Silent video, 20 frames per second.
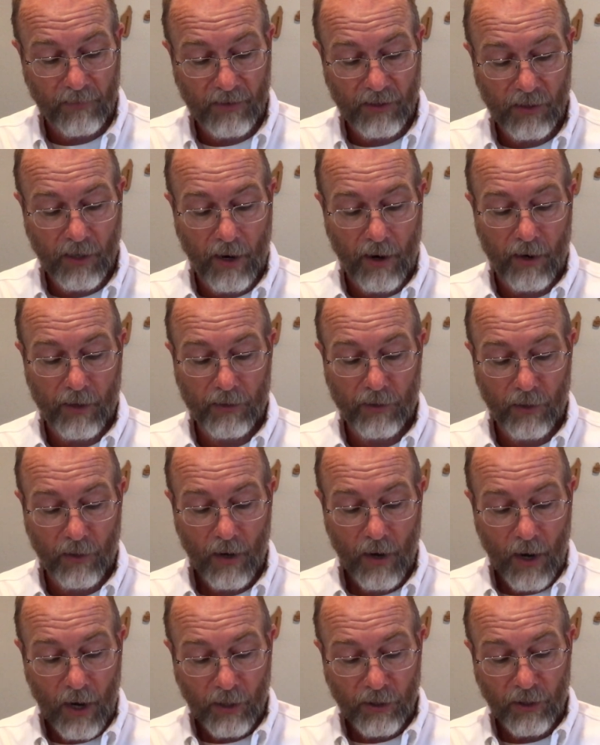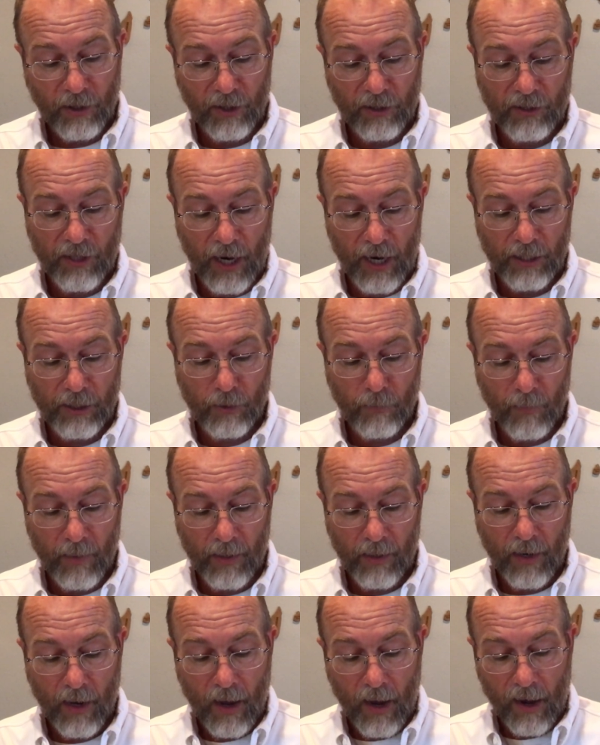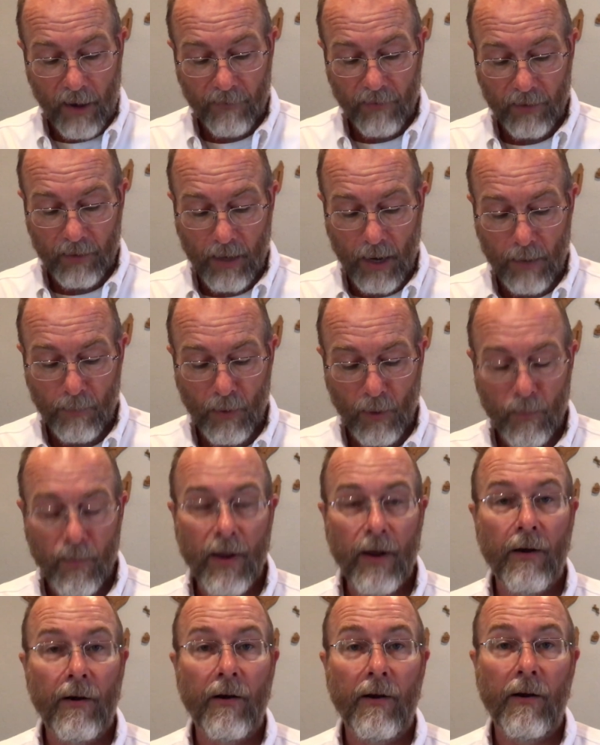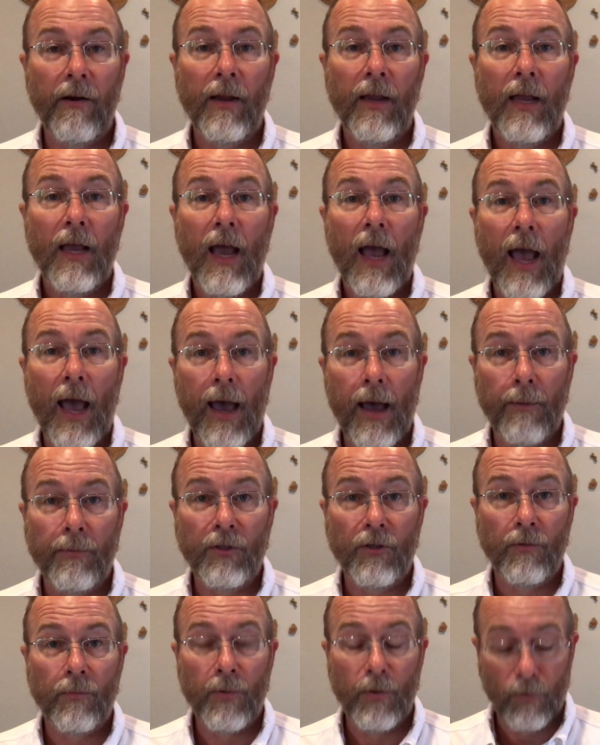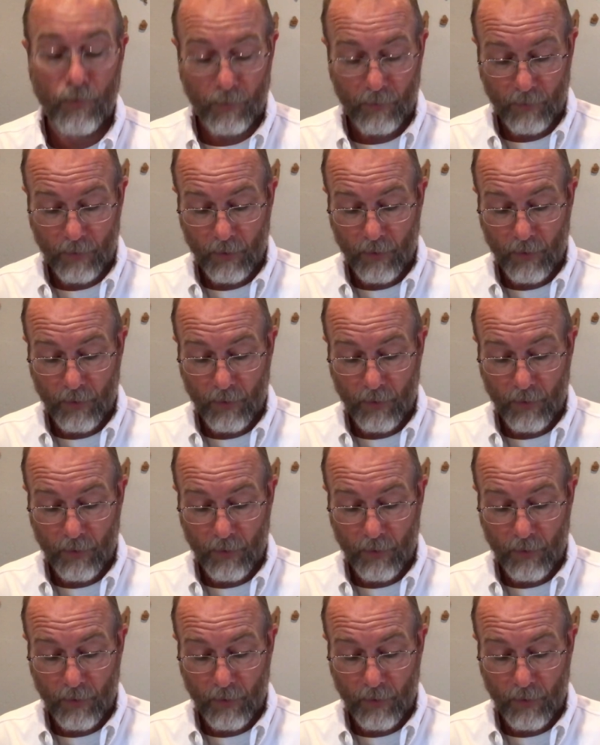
of his character to the detriment of the complementary attribute.